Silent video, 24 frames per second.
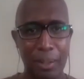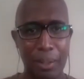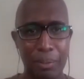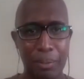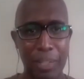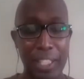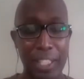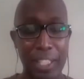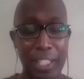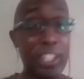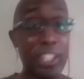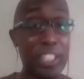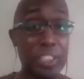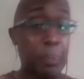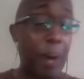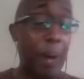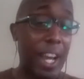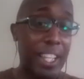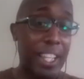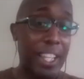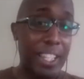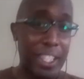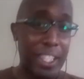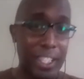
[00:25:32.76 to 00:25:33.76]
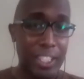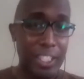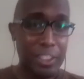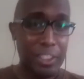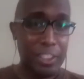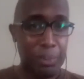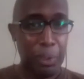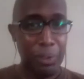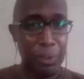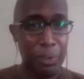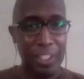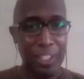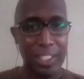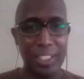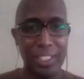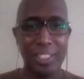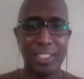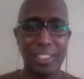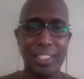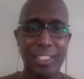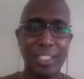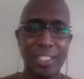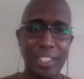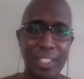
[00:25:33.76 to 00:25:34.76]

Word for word: He did the Spy Kids movies,